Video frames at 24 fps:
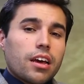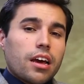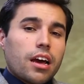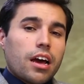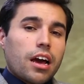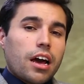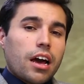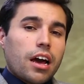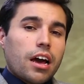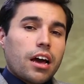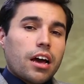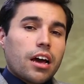
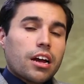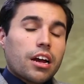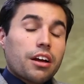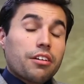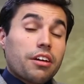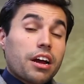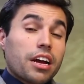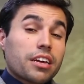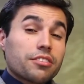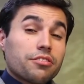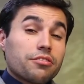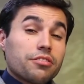
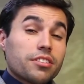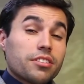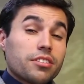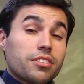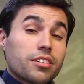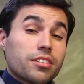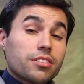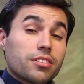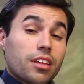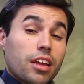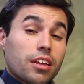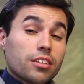
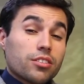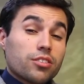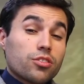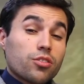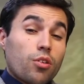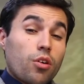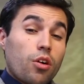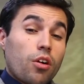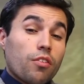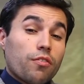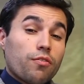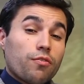characteristics that
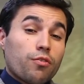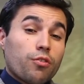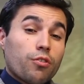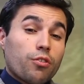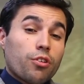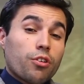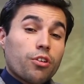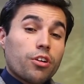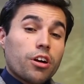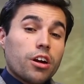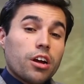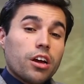solve
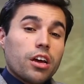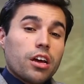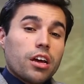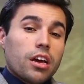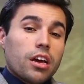for